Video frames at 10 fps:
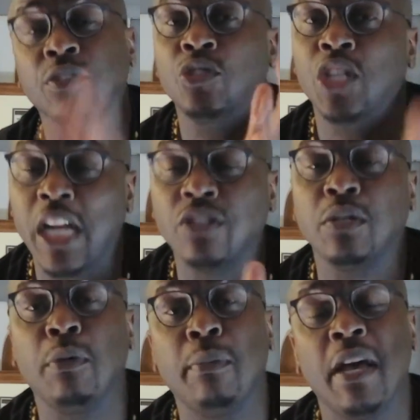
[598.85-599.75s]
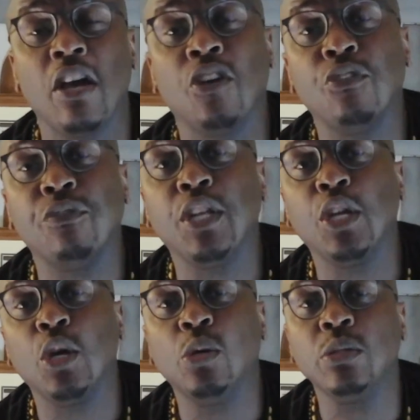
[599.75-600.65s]
So check out some of my other
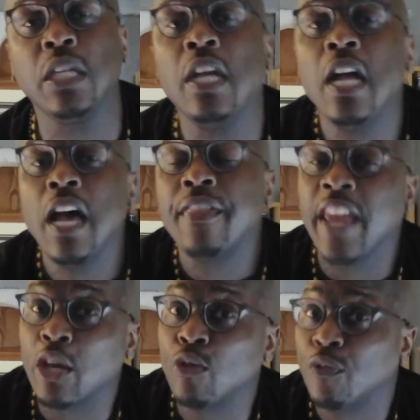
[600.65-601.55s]
videos. Thank you